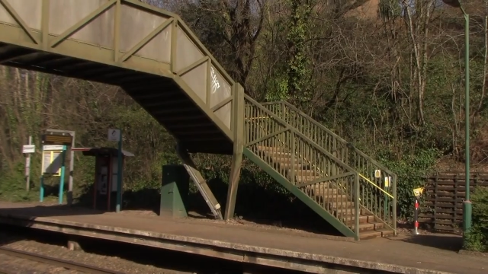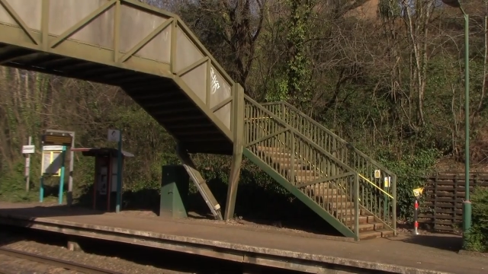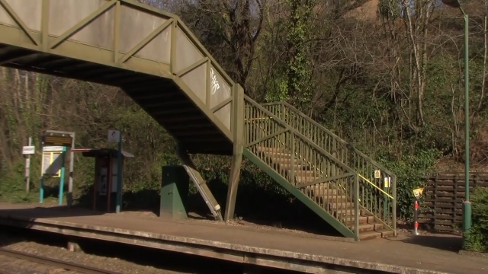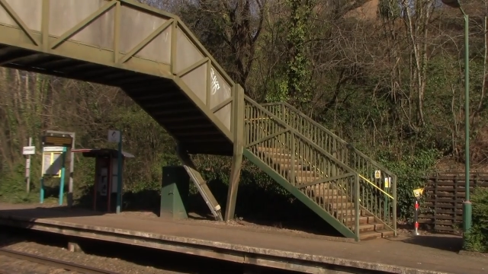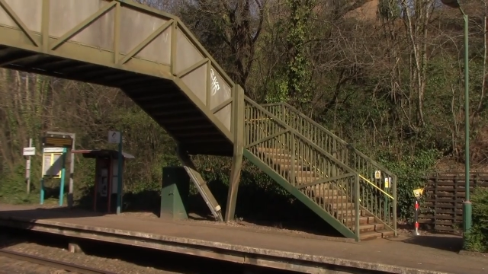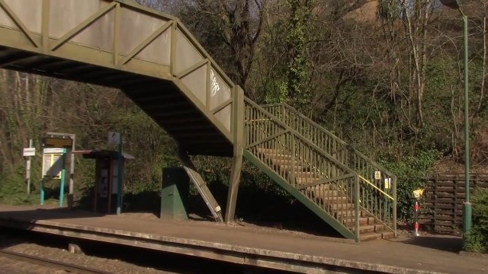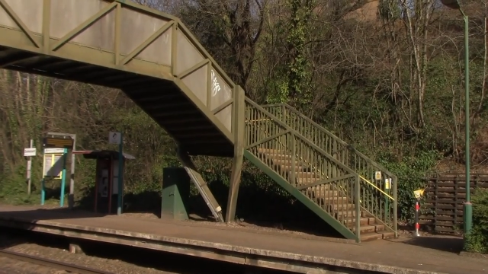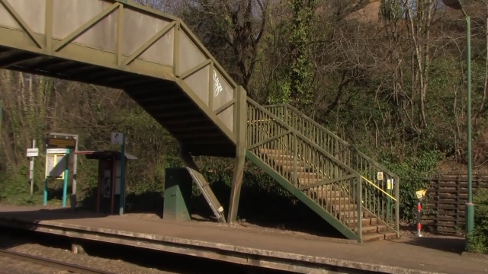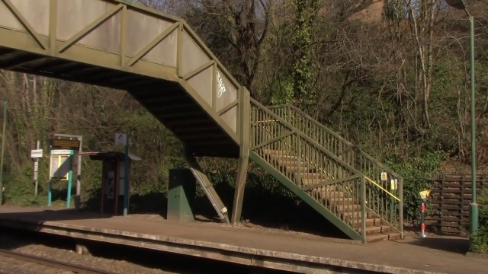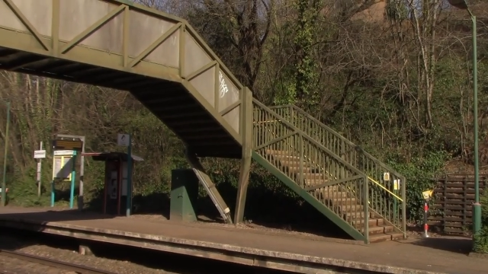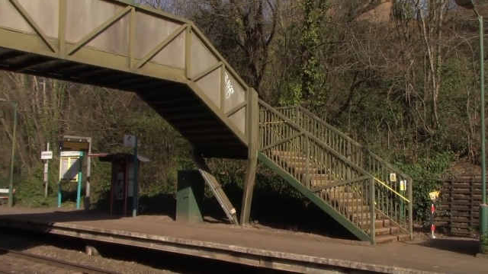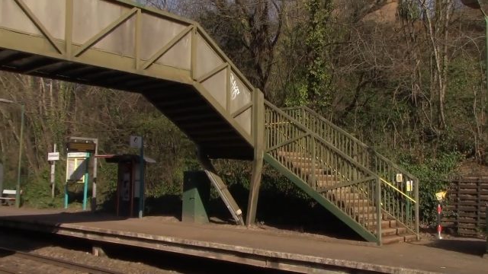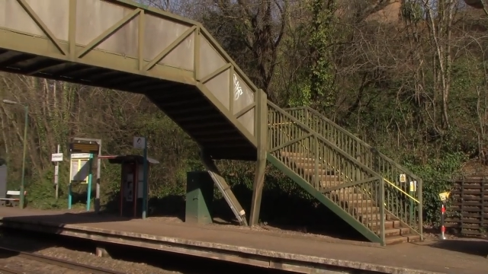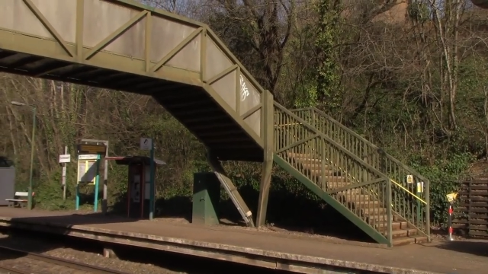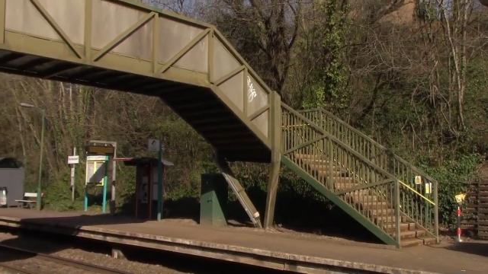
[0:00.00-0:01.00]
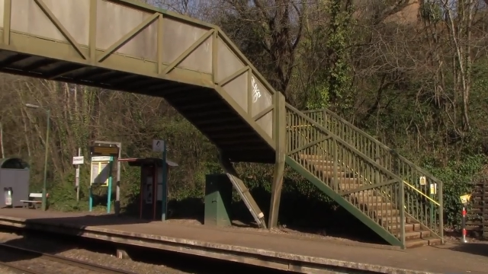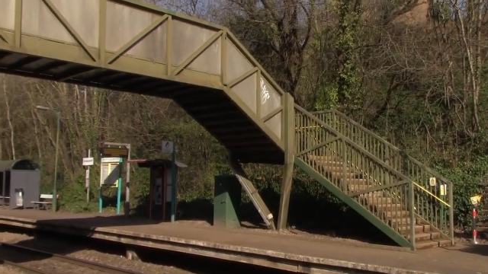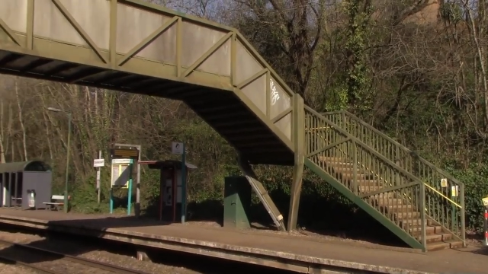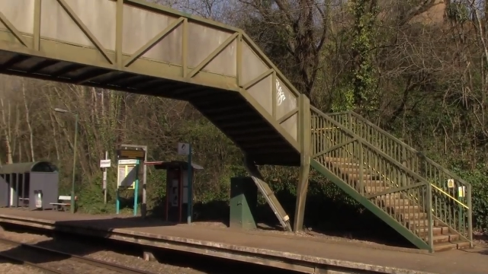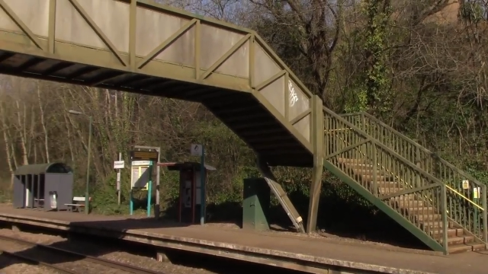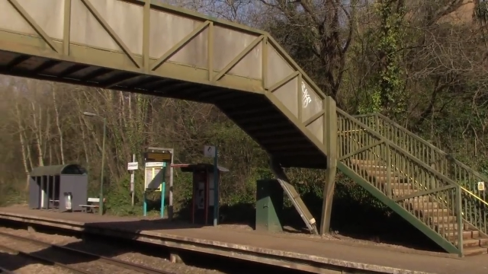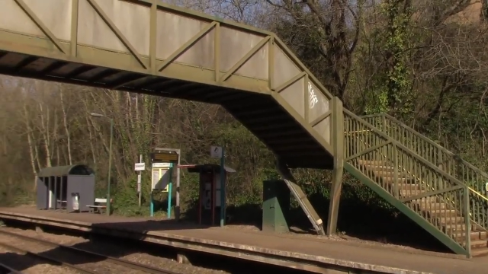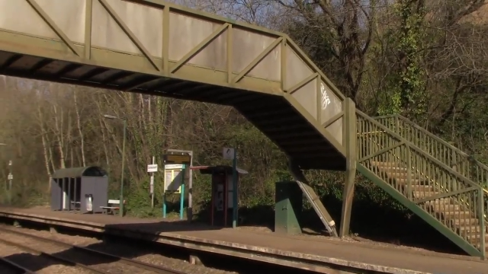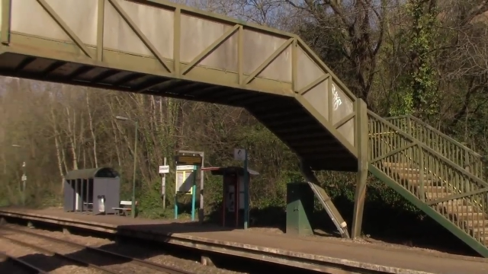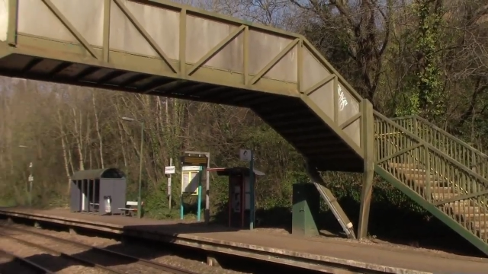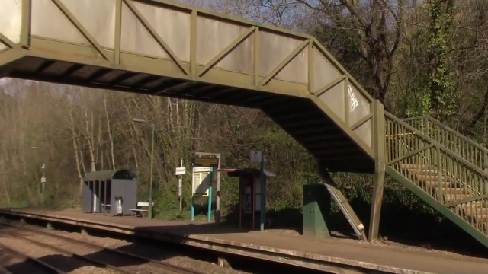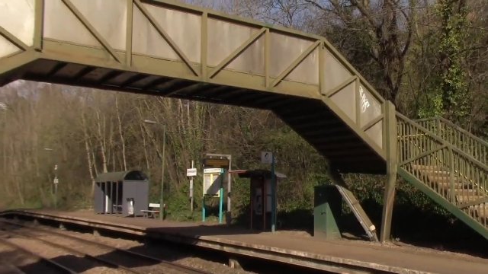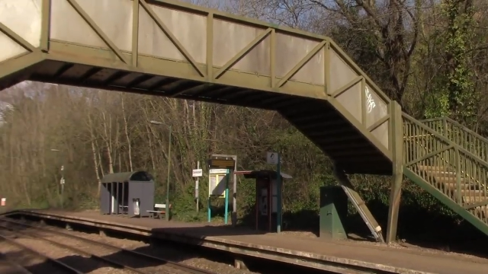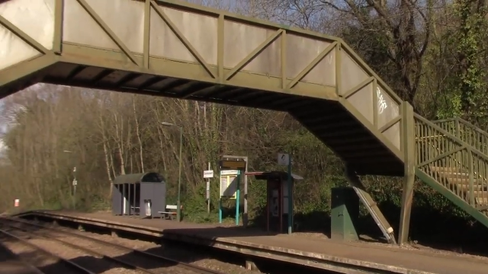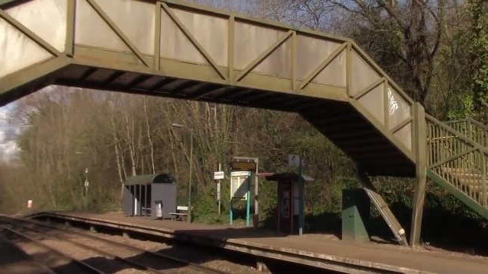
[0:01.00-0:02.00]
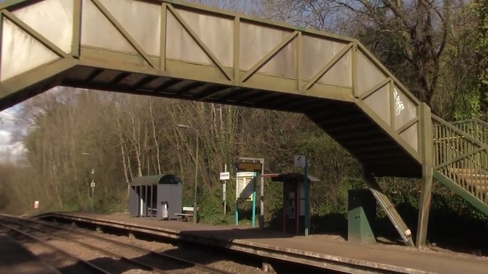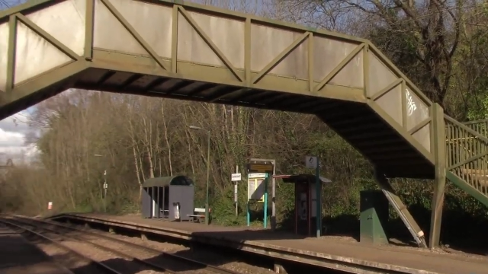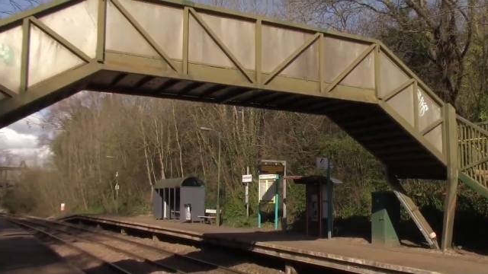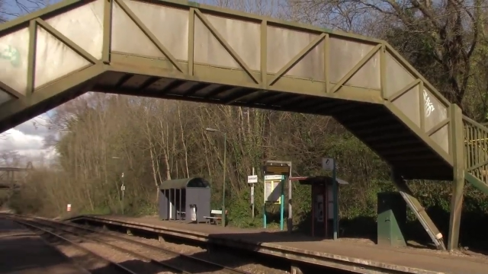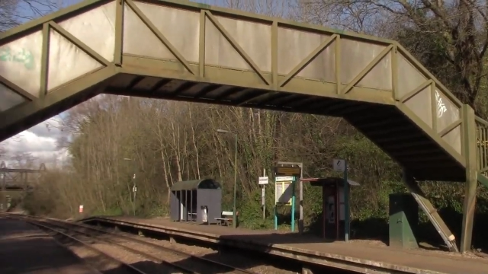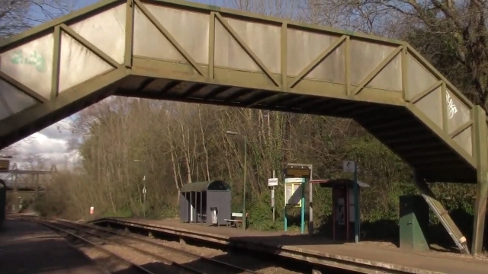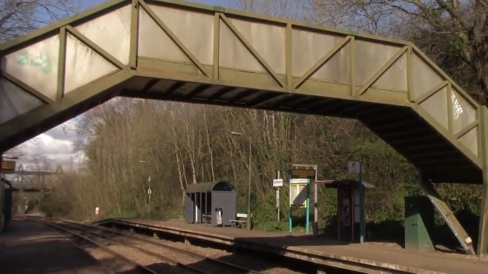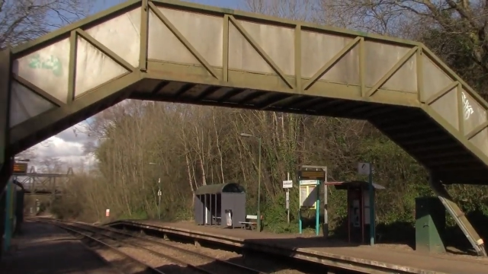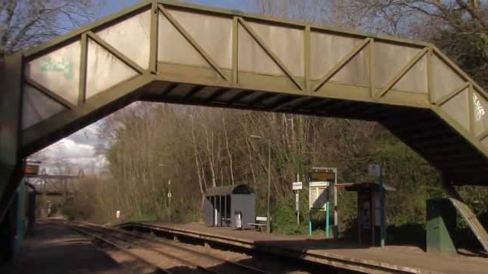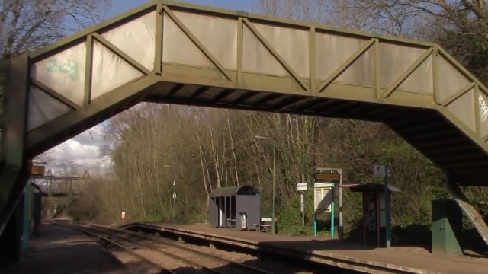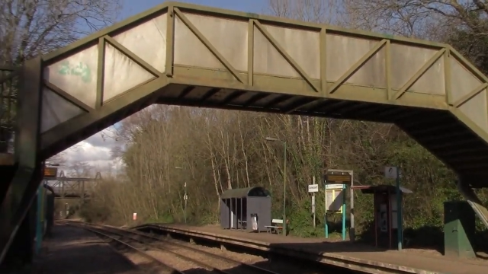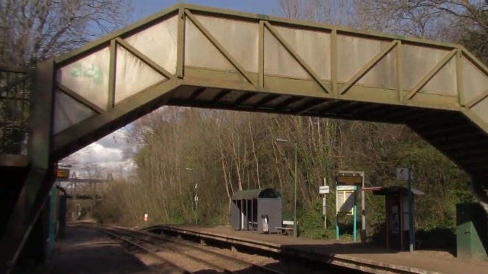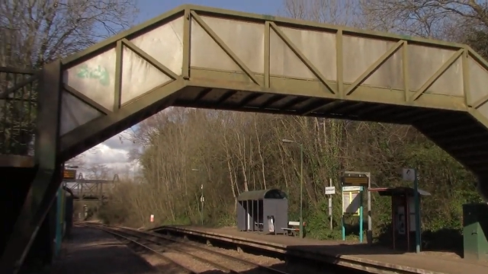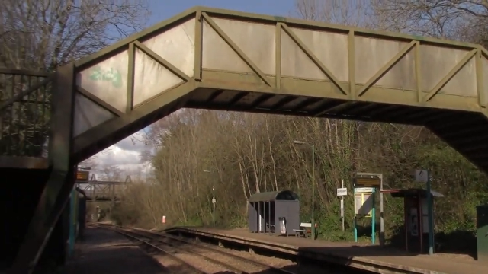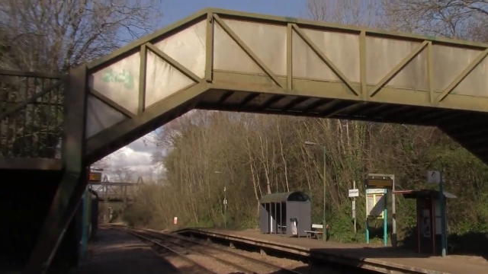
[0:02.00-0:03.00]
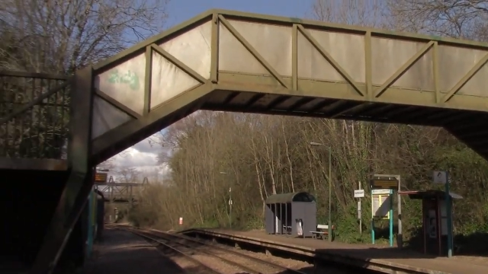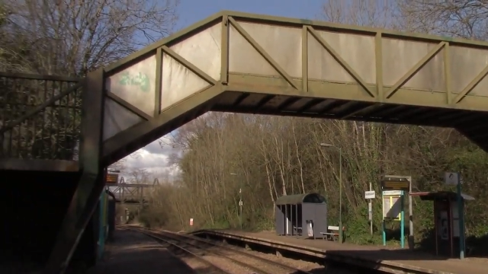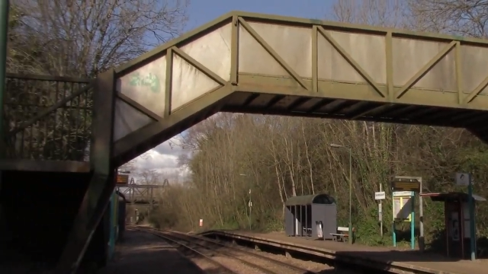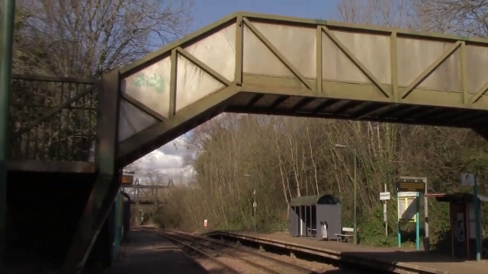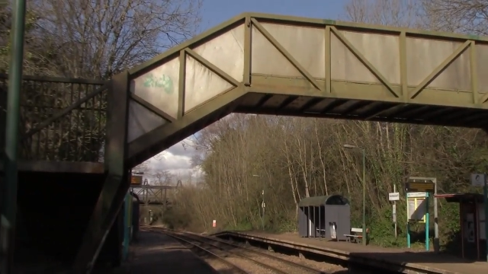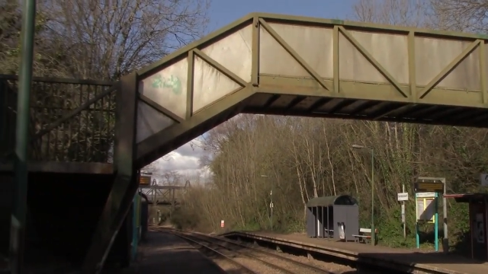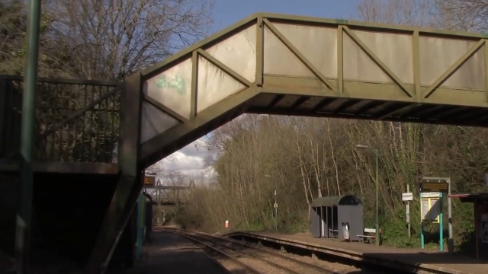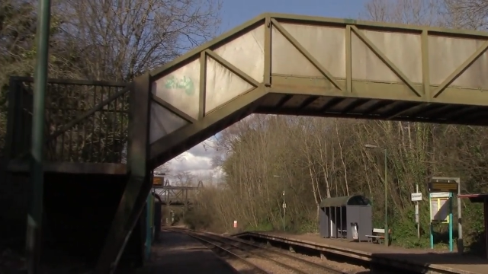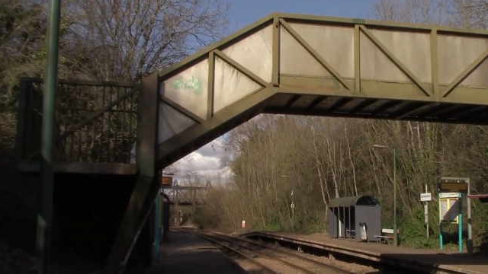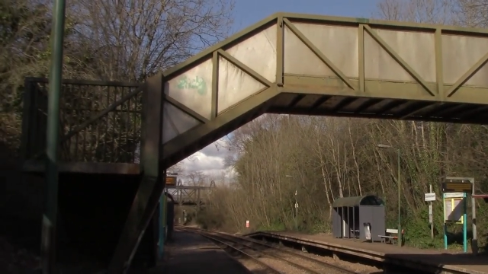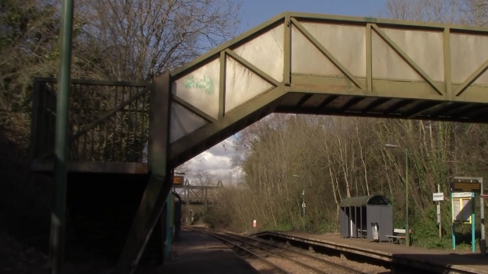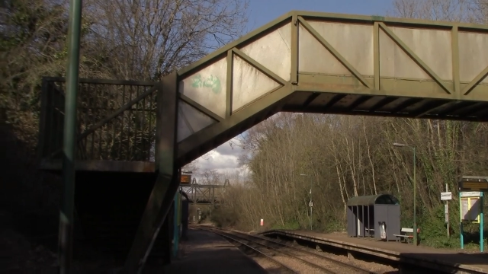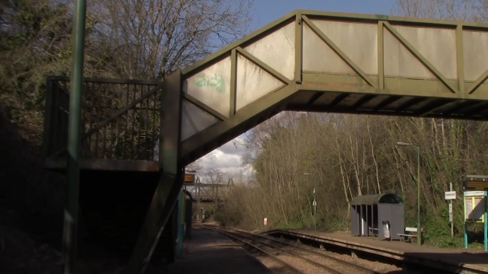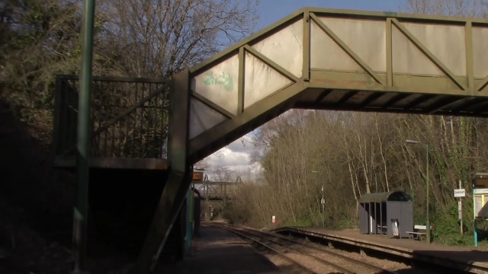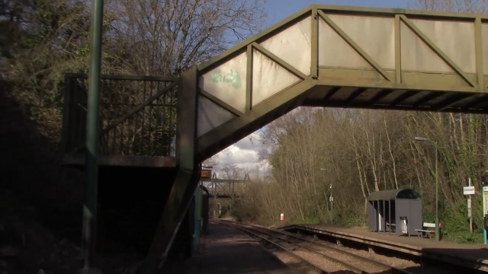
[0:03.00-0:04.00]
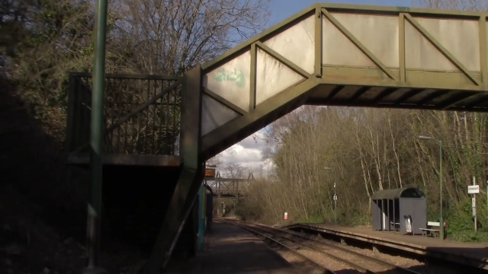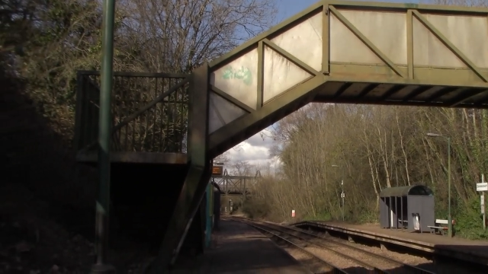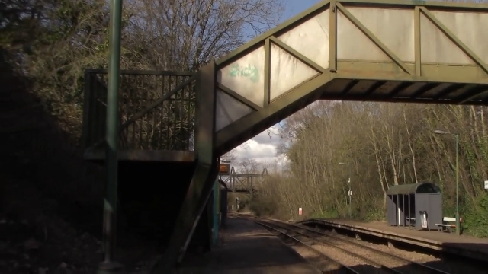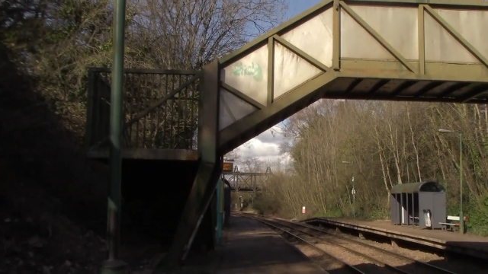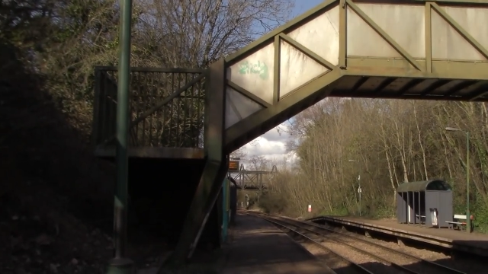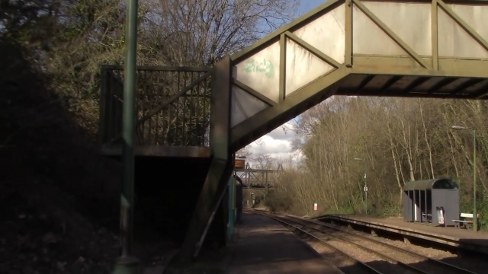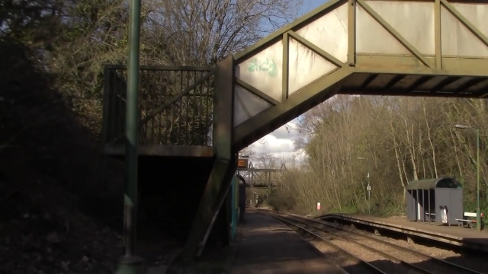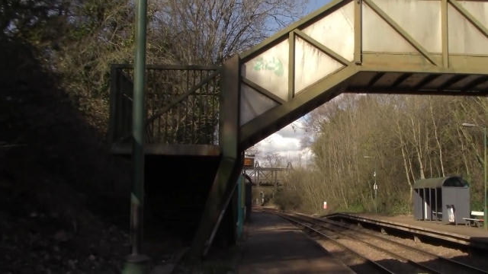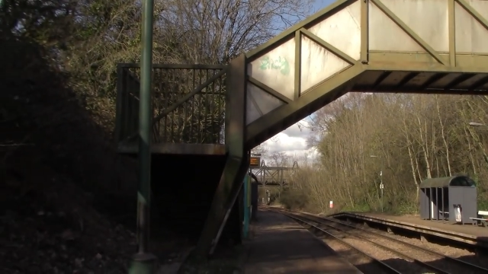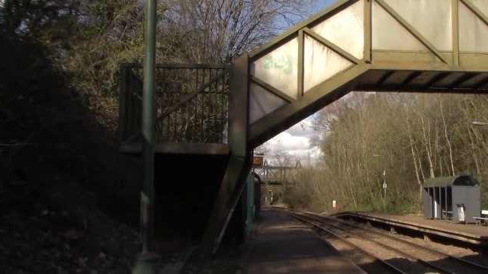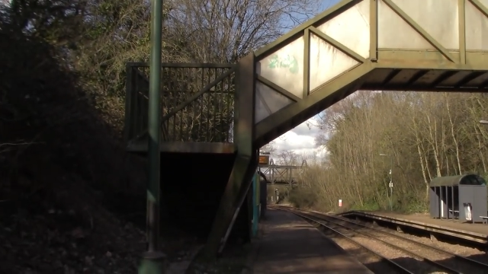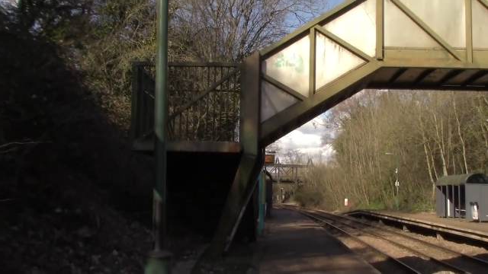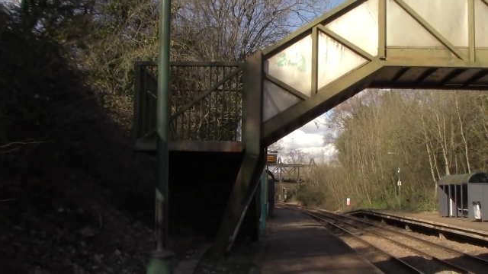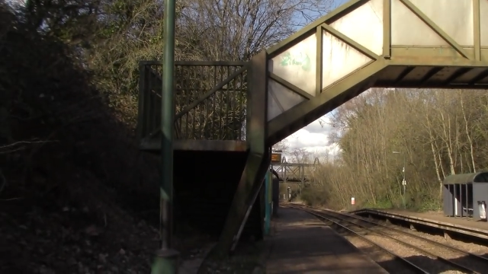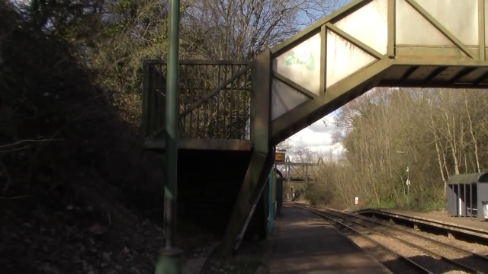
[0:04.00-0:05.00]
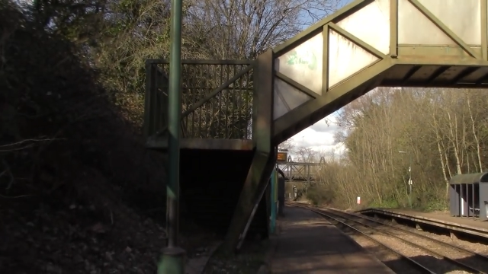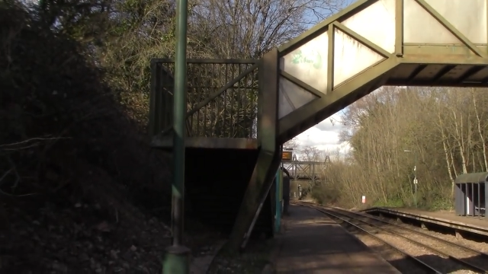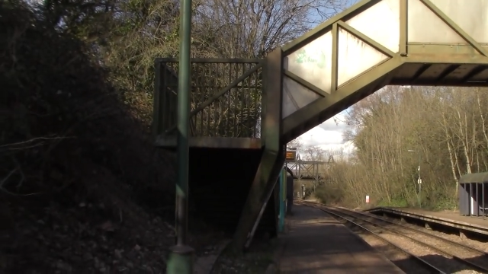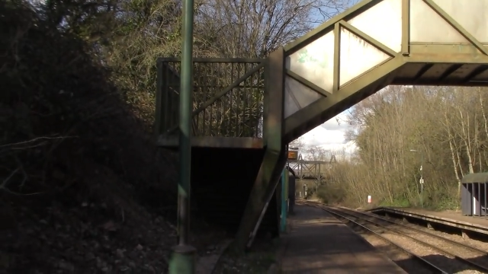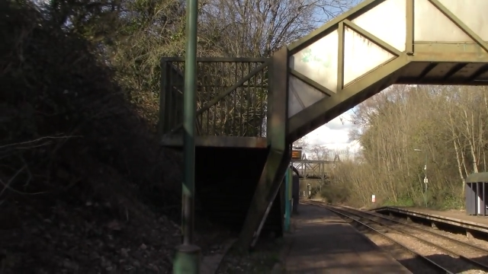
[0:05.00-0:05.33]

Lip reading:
Nobody's mouth can be seen.